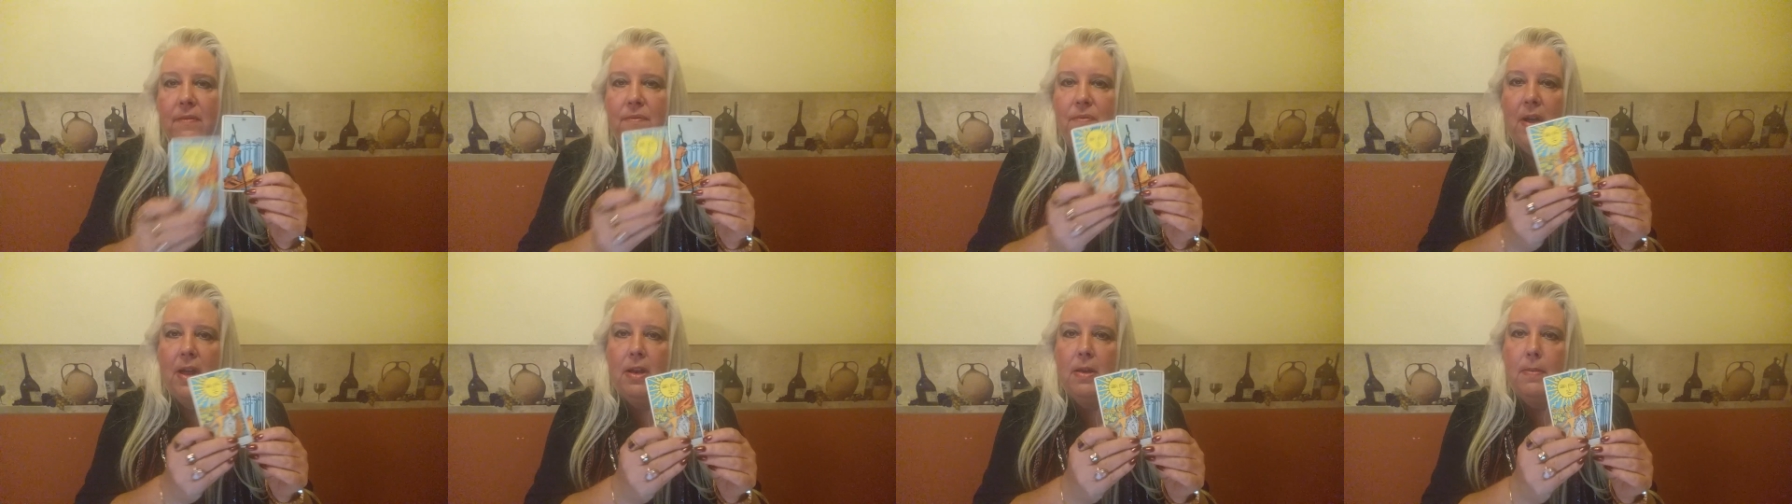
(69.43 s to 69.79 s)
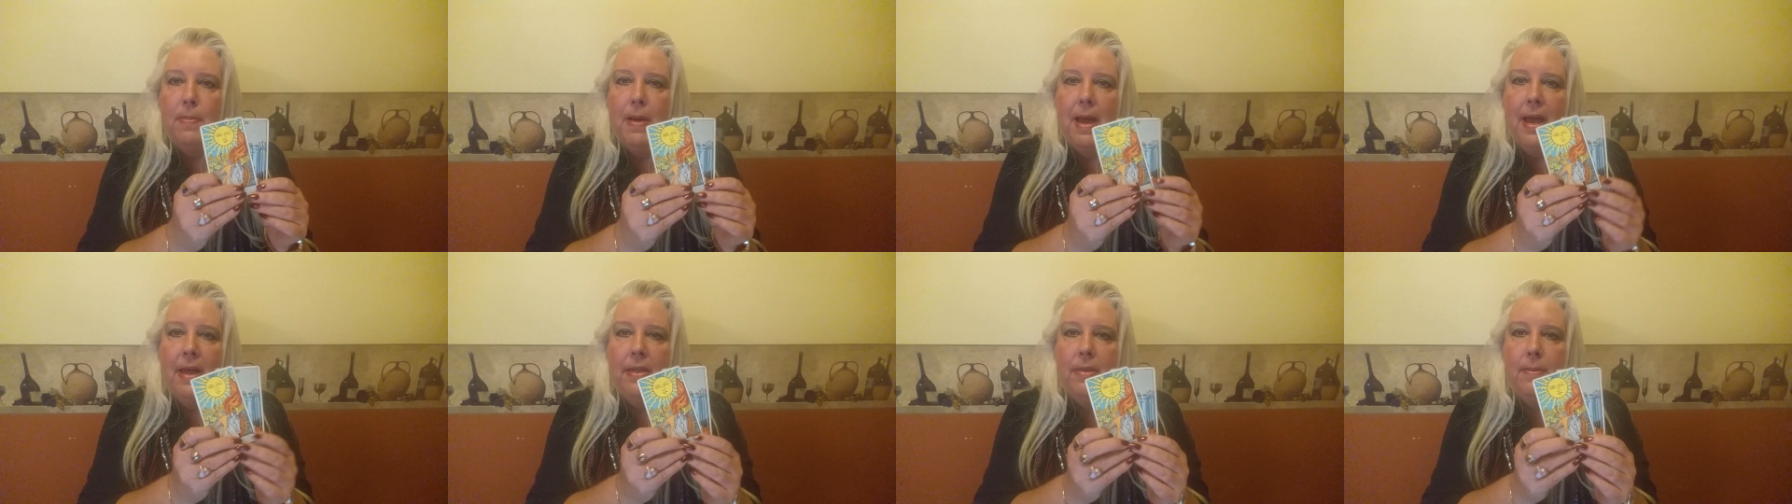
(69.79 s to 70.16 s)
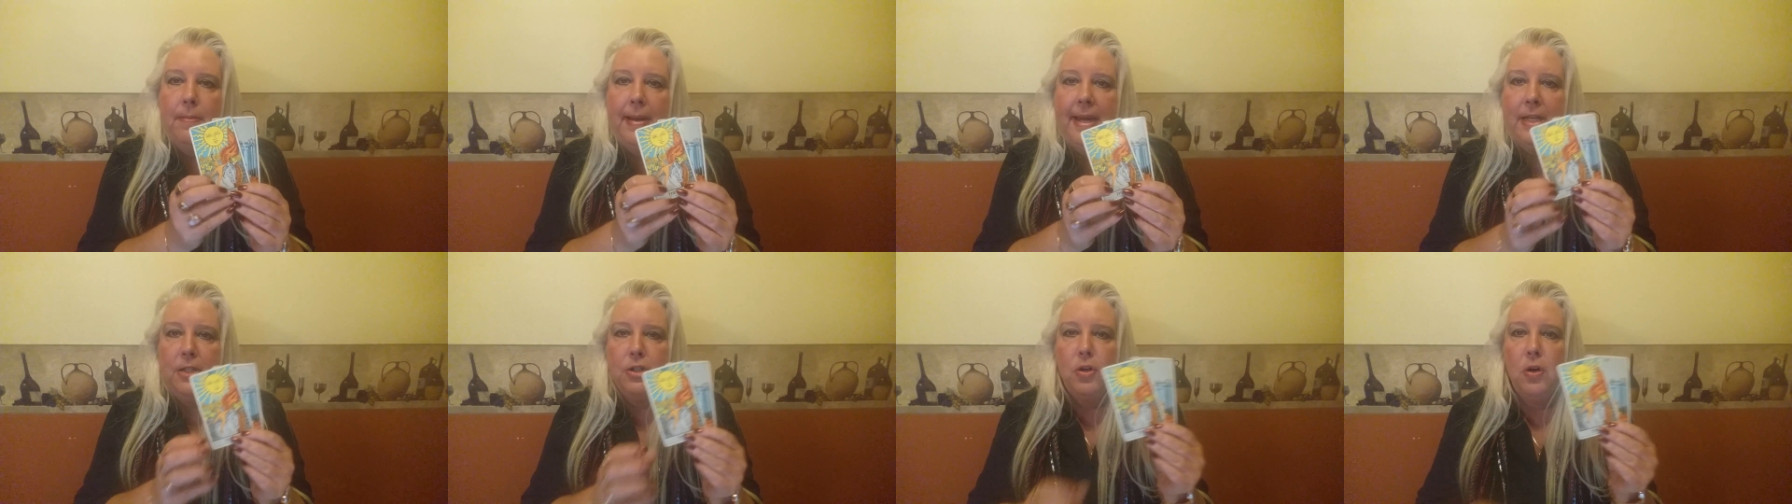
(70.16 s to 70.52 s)
followed by the
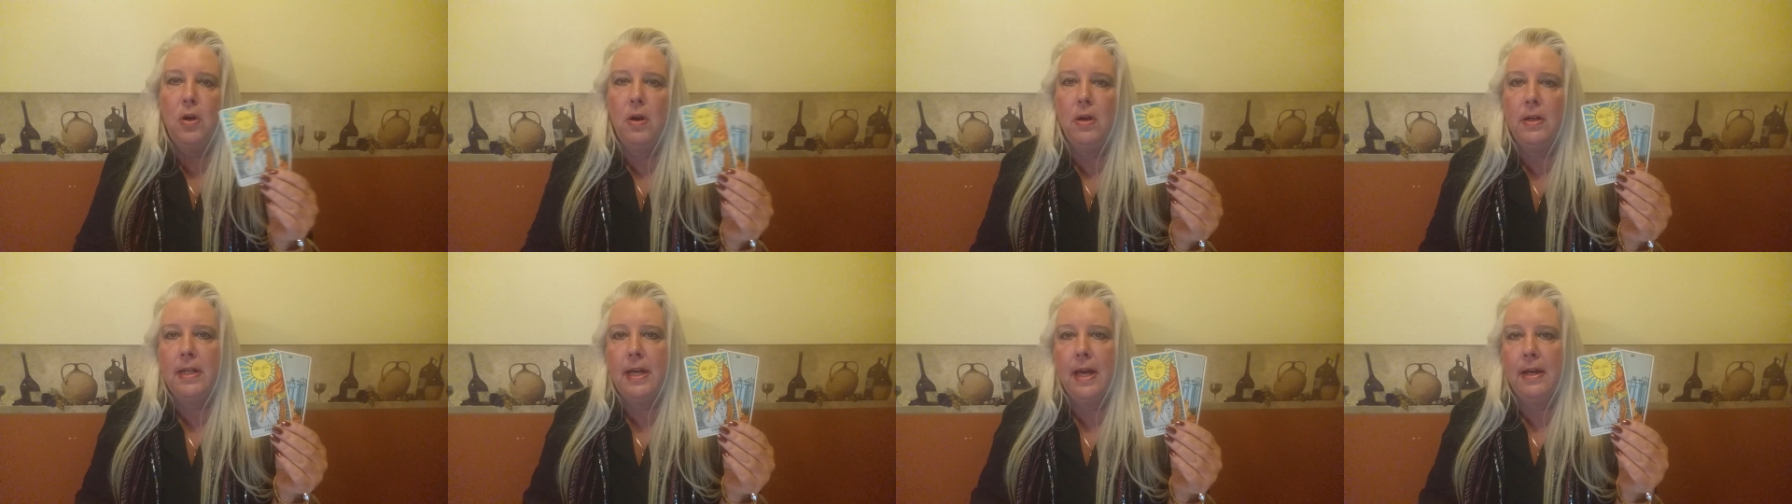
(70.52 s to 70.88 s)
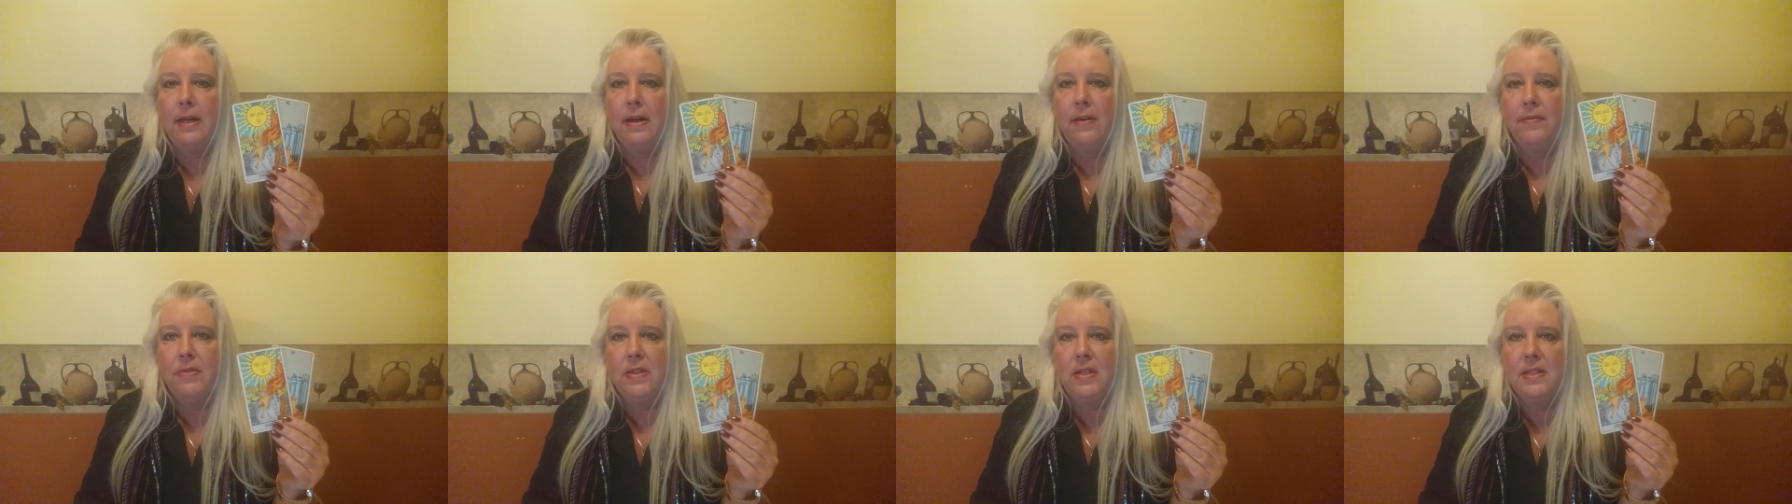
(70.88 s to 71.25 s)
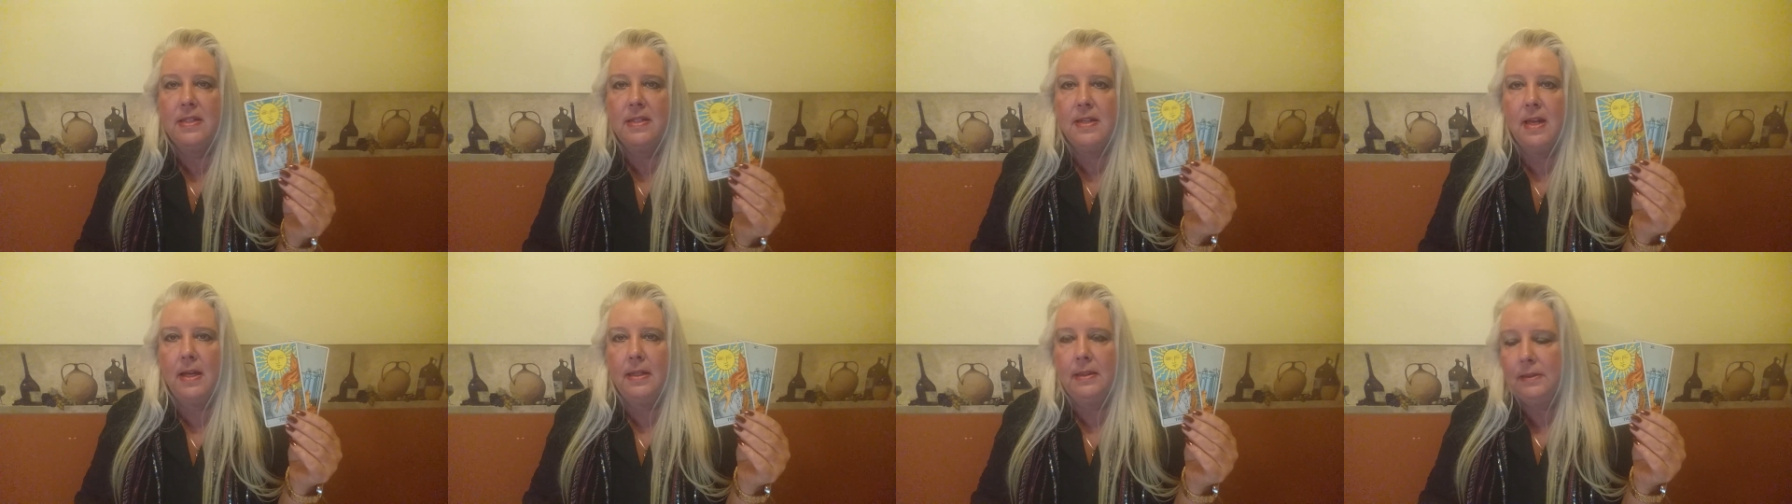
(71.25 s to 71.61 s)
Major Arcana of the
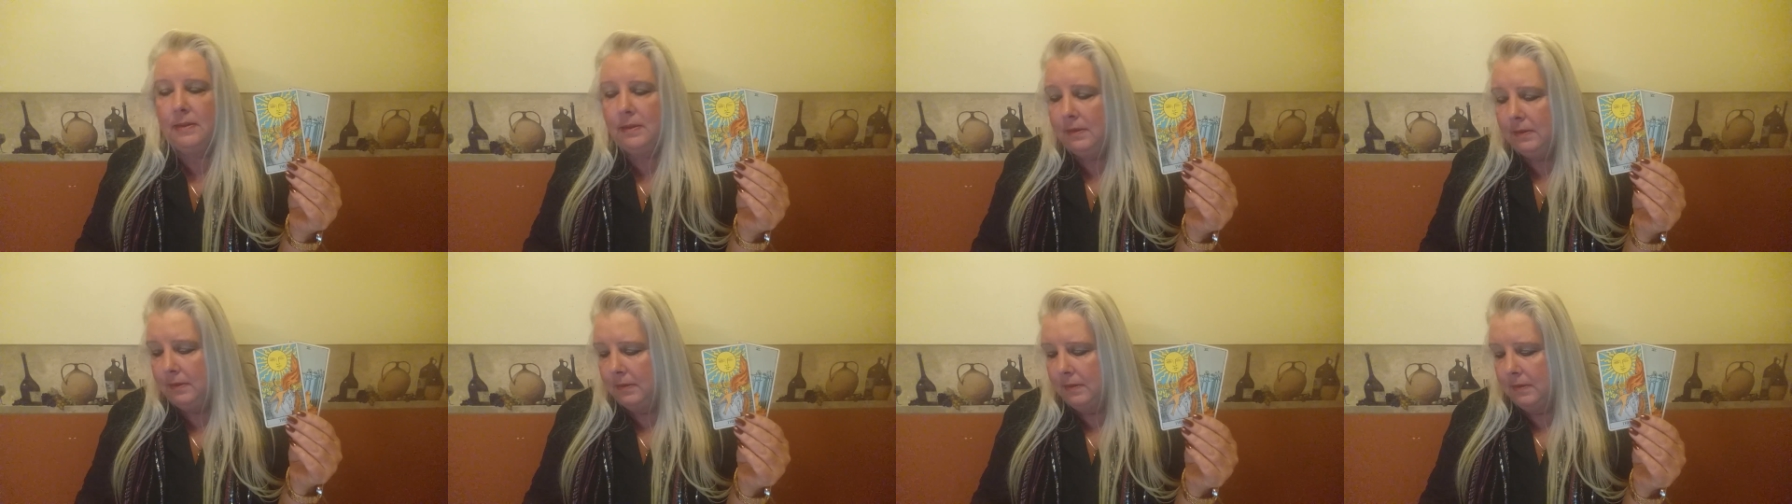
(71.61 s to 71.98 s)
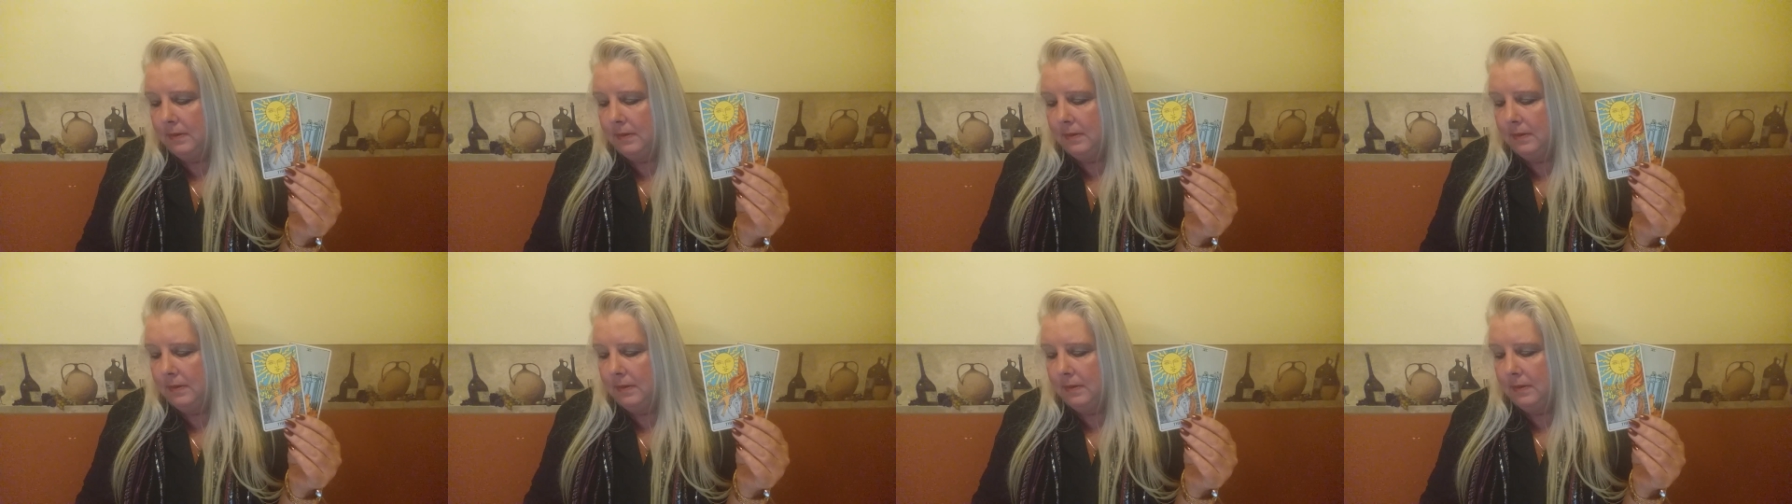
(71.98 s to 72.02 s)
Sun,